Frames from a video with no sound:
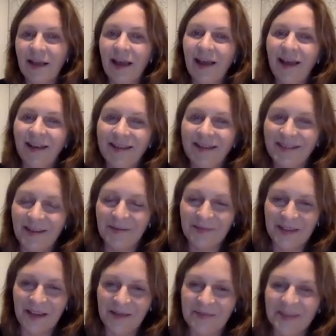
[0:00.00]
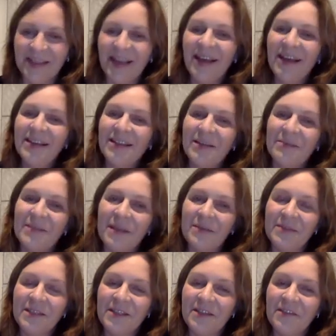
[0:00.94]
uh, sometimes
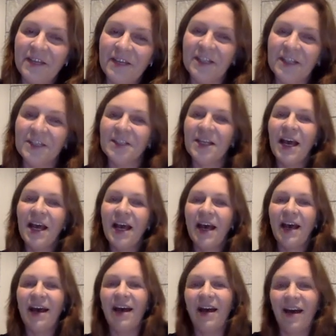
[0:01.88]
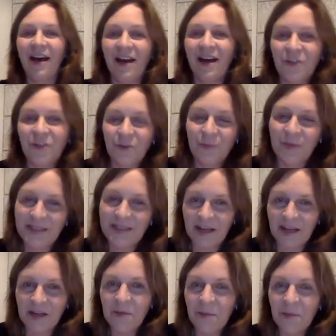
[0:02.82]
sometimes difficult uh, to be
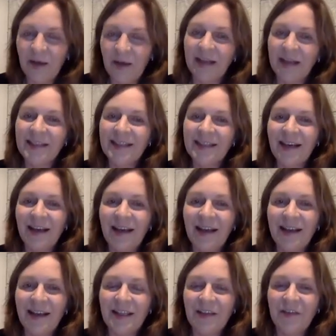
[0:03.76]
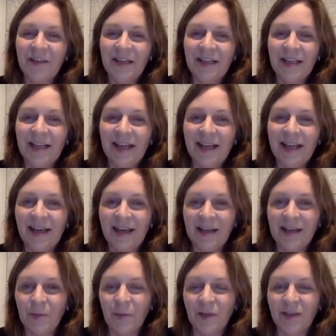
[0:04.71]
done, but uh, definitely a
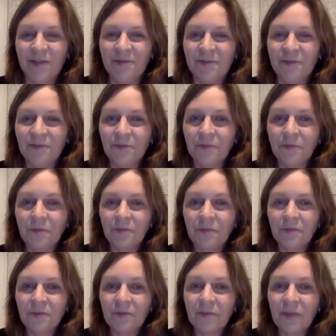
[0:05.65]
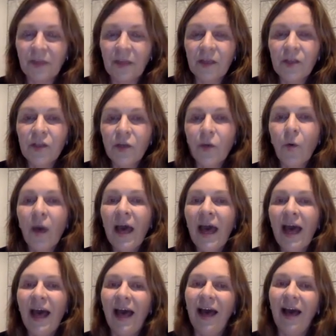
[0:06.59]
nice one. So
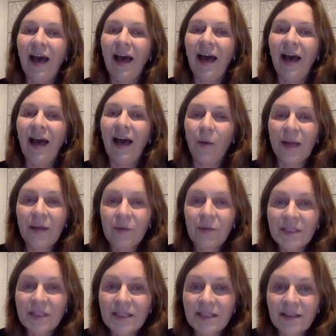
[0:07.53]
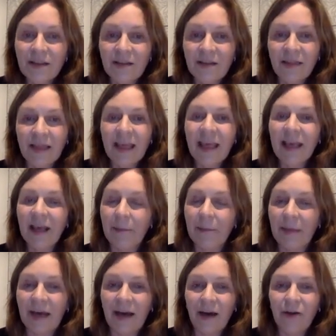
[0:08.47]
uh, what I was
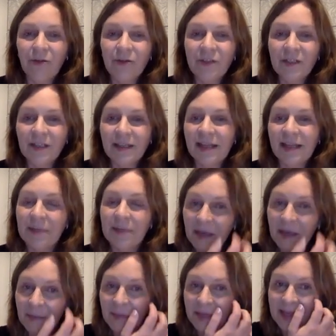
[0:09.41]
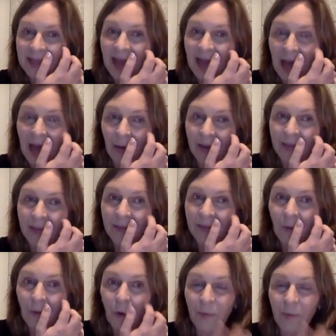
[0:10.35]
thinking about that maybe now at
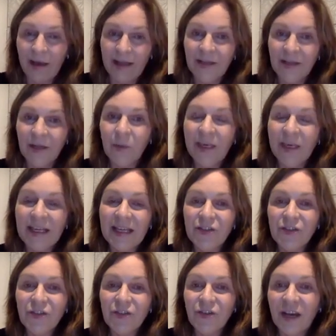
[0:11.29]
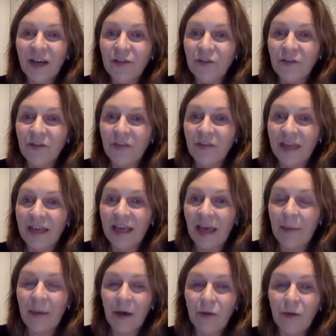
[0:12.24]
the moment we can try to think
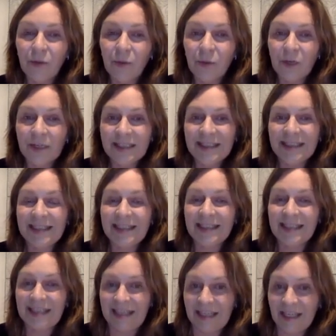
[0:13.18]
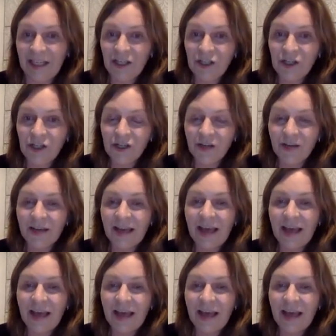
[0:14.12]
about the word teach